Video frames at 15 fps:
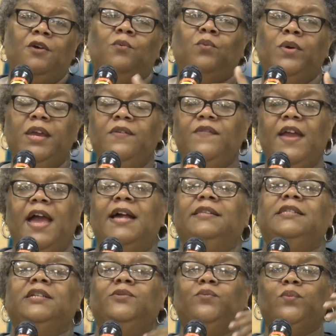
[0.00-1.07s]
We've
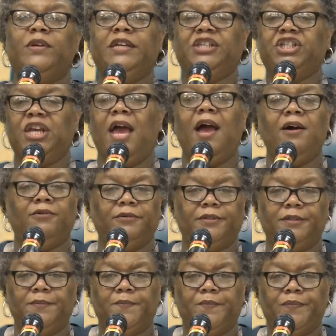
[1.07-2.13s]
got to reach out.
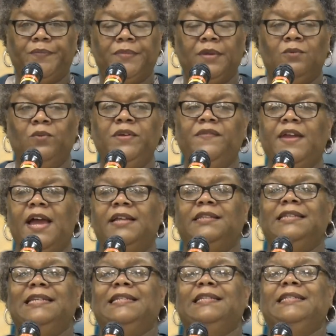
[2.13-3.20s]
We've got
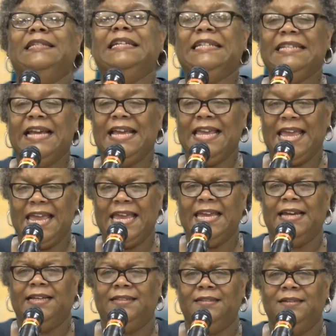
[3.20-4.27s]
to extend a
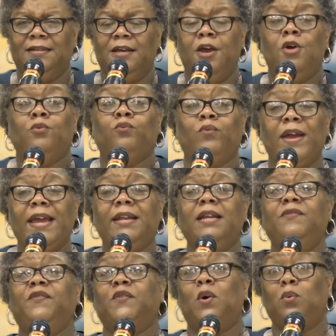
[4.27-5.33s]
hand,
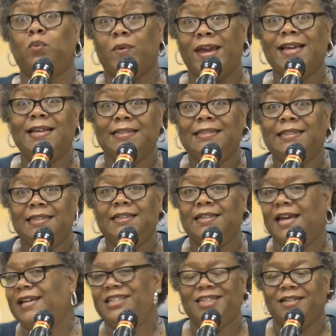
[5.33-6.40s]
ready for
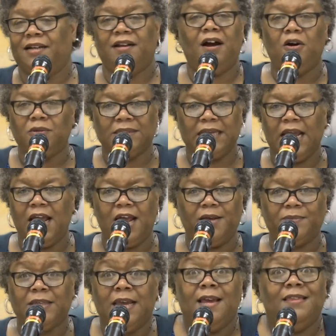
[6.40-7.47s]
reconciliation at all
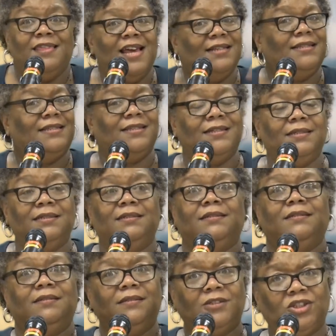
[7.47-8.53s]
times. That's
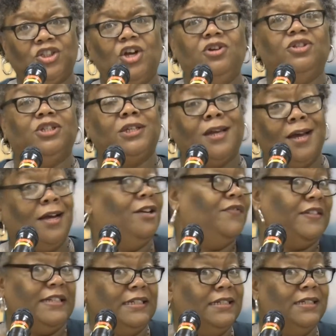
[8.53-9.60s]
the church
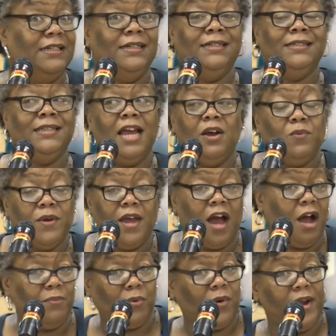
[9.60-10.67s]
covenant that we
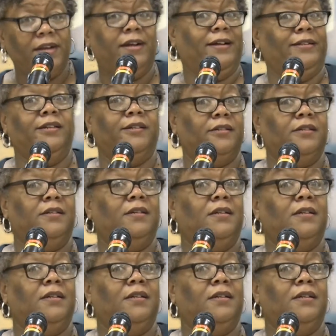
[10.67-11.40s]
operate under.